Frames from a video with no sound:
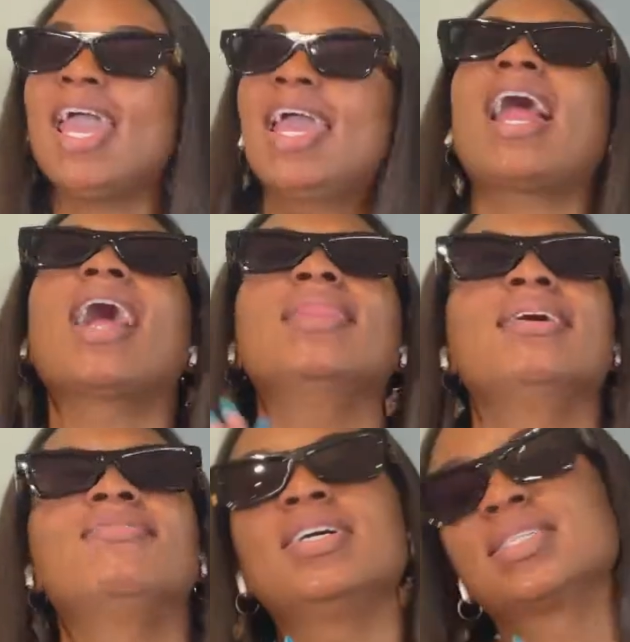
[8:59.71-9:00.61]
and I
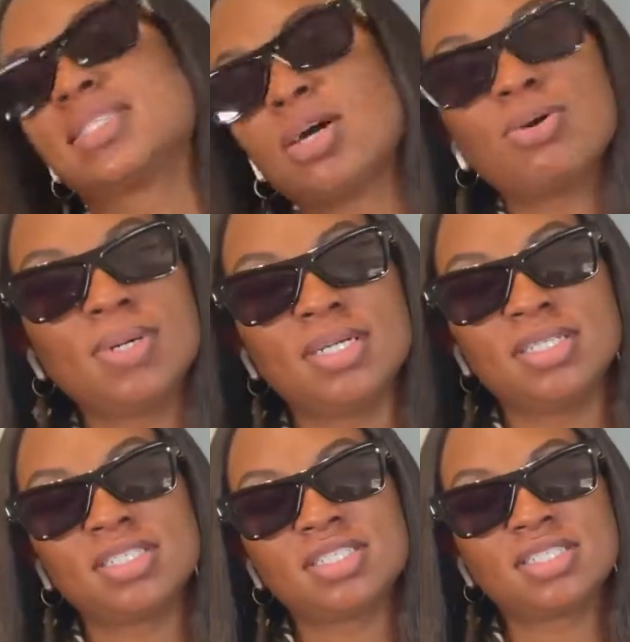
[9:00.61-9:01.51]
love her so
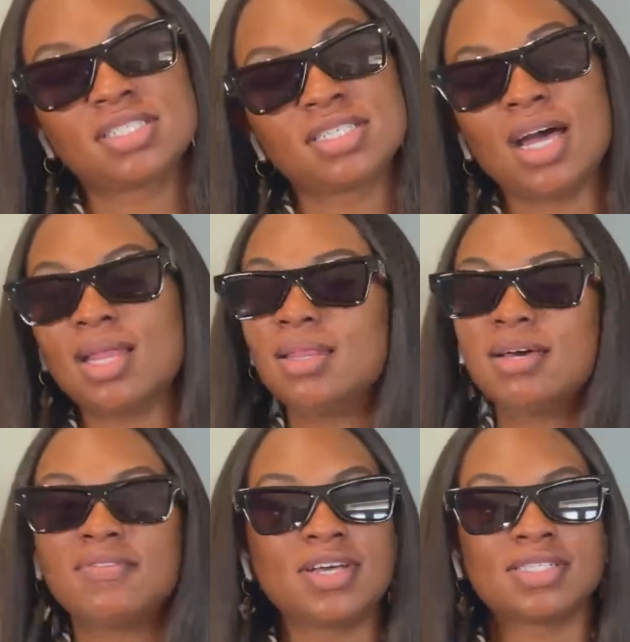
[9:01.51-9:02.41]
much. I
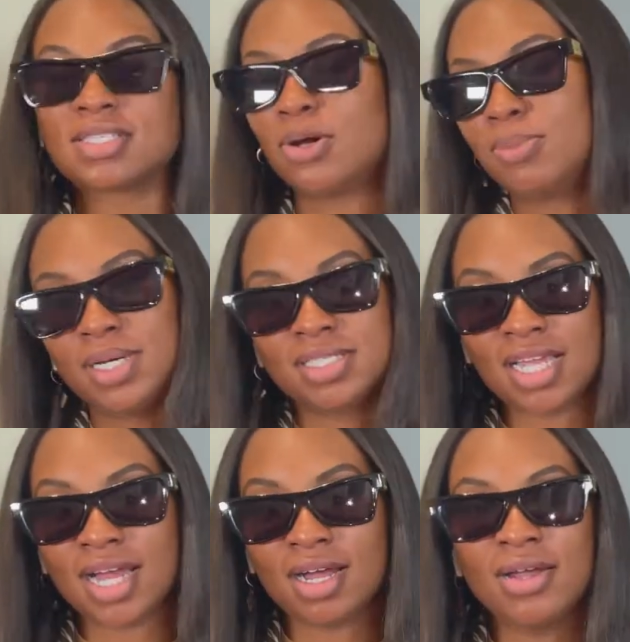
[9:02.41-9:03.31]
love her so much, y'all.